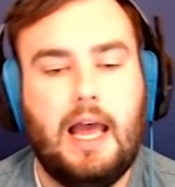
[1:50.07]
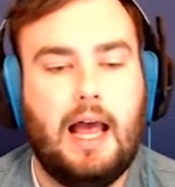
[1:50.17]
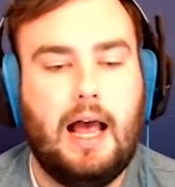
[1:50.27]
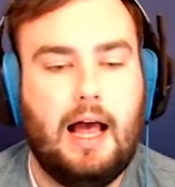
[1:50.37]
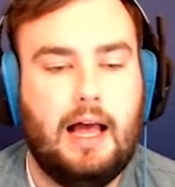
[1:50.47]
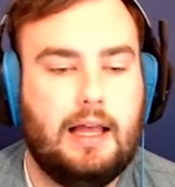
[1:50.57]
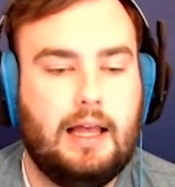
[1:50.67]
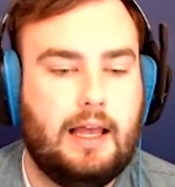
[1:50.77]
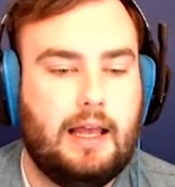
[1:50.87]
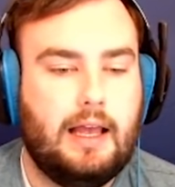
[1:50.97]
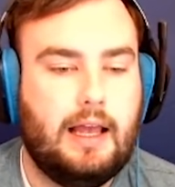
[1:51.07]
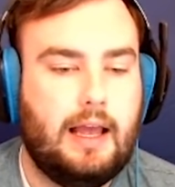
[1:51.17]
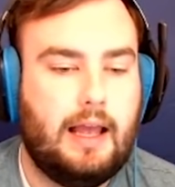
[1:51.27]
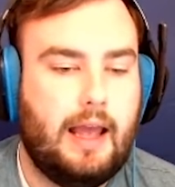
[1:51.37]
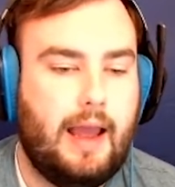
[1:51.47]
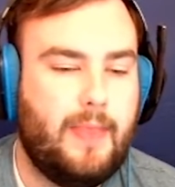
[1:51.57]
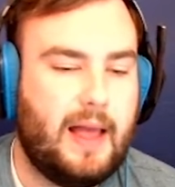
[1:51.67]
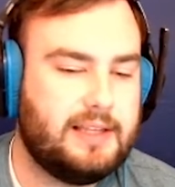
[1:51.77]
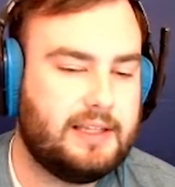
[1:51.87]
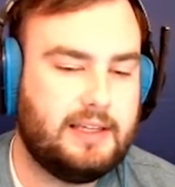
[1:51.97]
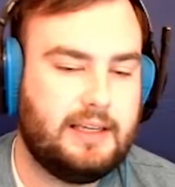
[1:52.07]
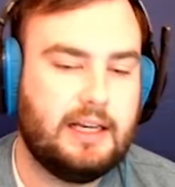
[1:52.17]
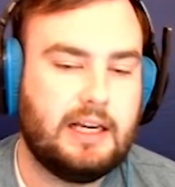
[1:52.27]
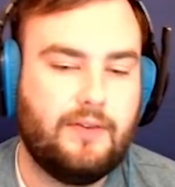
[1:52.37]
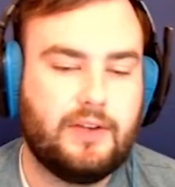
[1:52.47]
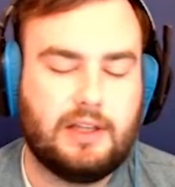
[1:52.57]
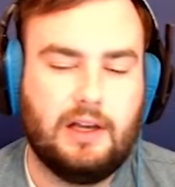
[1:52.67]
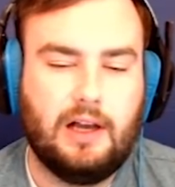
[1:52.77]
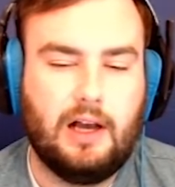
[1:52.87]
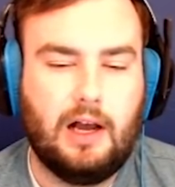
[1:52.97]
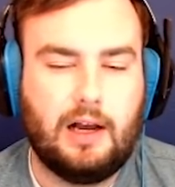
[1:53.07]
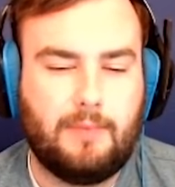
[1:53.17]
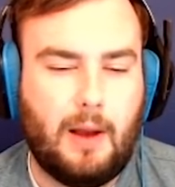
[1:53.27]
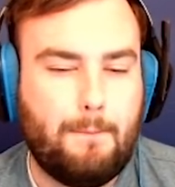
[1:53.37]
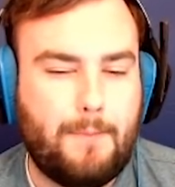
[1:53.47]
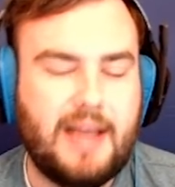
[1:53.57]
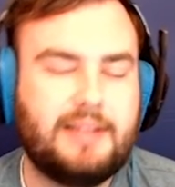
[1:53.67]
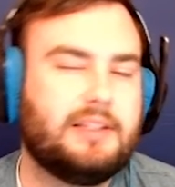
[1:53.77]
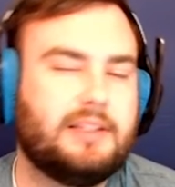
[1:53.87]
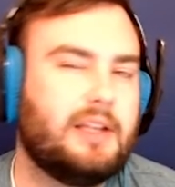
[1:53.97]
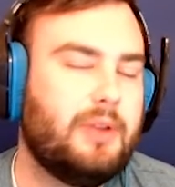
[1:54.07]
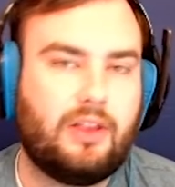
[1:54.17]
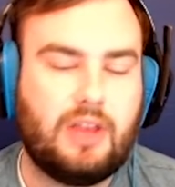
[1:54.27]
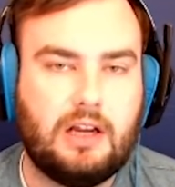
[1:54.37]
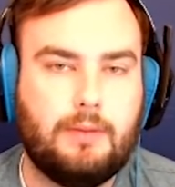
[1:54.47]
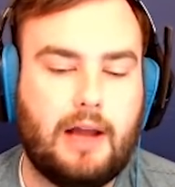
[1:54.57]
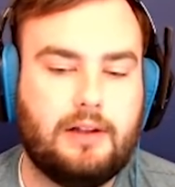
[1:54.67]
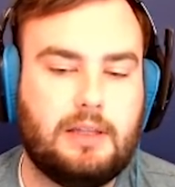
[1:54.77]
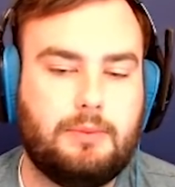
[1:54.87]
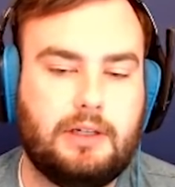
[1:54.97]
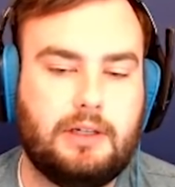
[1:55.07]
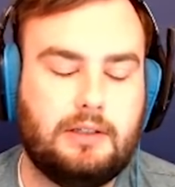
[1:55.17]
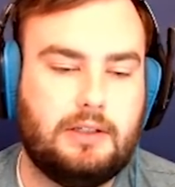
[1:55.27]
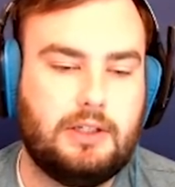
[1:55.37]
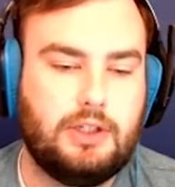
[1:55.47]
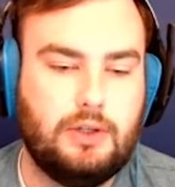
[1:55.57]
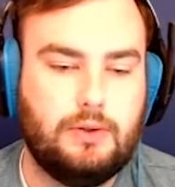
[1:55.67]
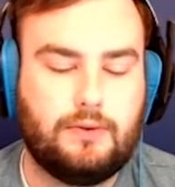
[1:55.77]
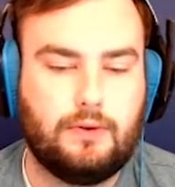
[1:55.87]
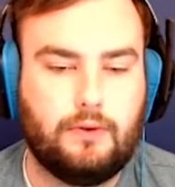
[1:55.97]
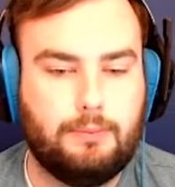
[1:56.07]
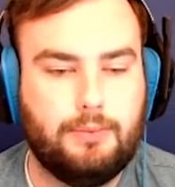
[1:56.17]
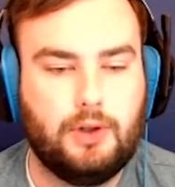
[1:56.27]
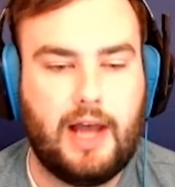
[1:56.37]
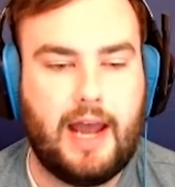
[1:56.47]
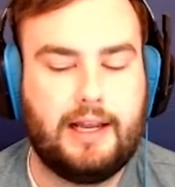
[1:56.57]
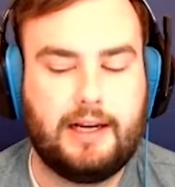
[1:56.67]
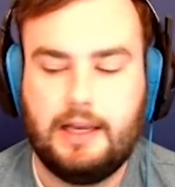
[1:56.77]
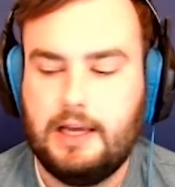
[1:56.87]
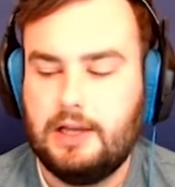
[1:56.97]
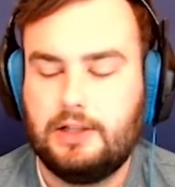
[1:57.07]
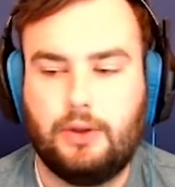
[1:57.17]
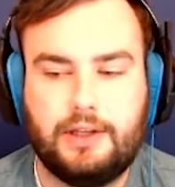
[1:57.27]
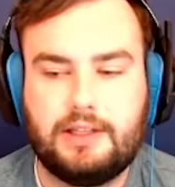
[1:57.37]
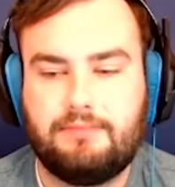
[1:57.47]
And that's just going to give us a basis, something to think about and something to use for planning. So that's,